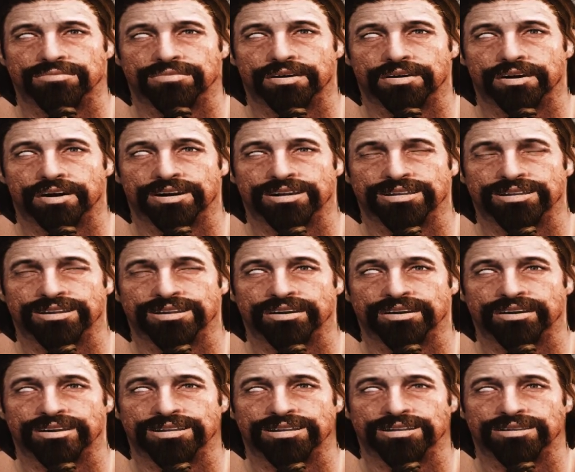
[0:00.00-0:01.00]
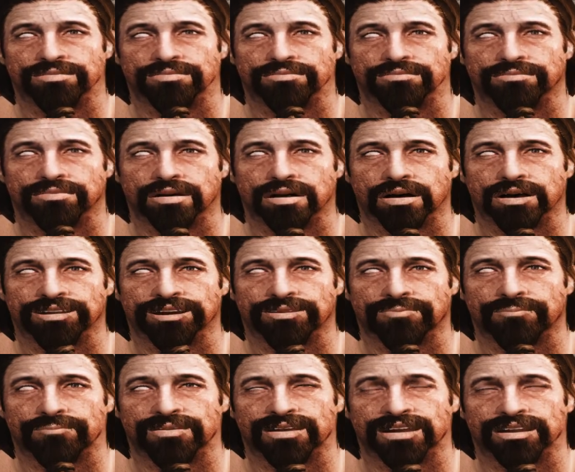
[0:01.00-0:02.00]
Really? I need my
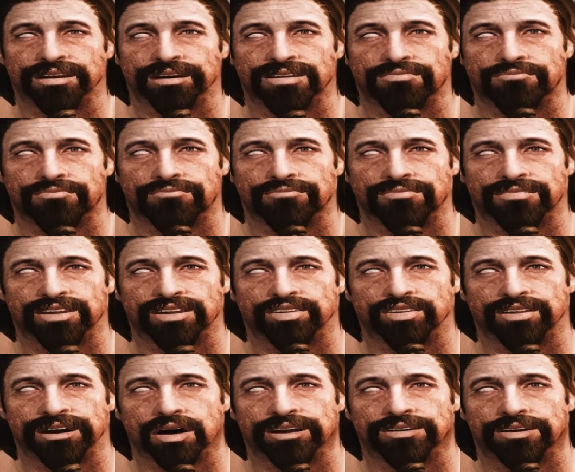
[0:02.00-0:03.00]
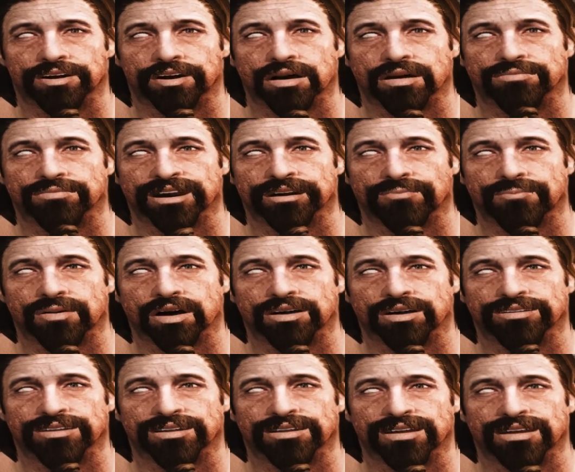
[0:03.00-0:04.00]
men here for fishing and trading, but
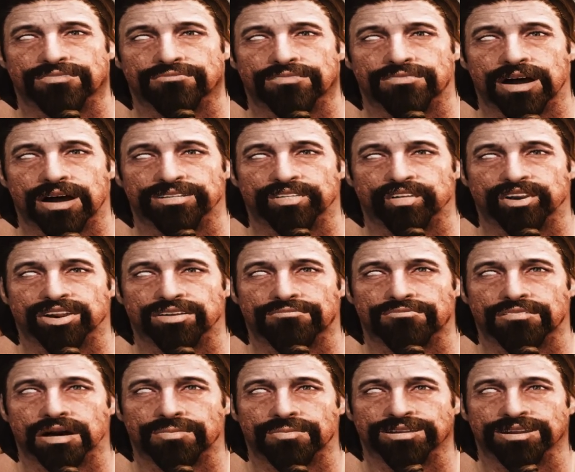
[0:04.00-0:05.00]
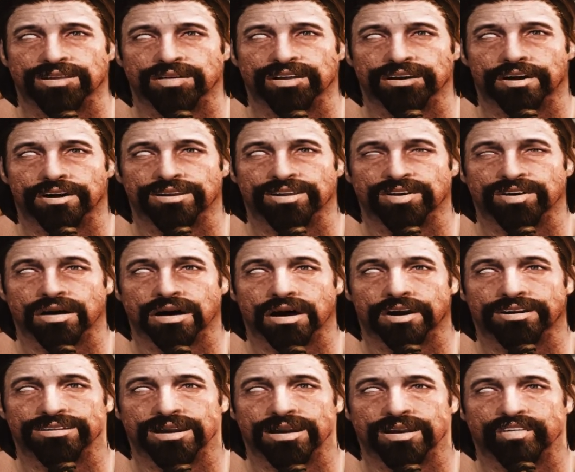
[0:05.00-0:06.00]
if you'll do that for me, I will reward
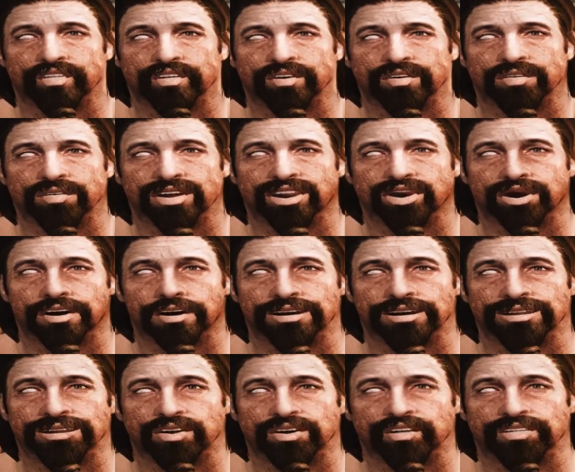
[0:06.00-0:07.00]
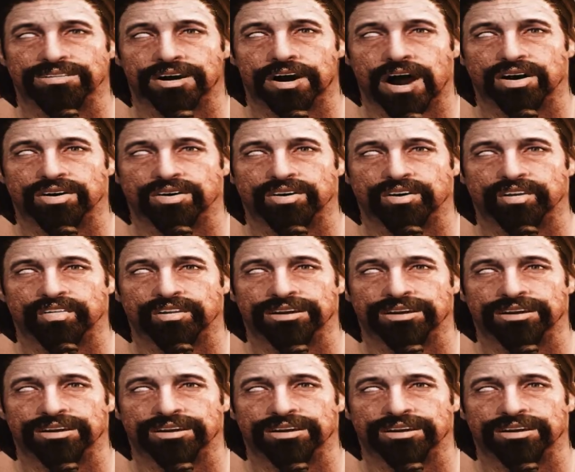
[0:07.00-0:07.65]
you with 300 gold.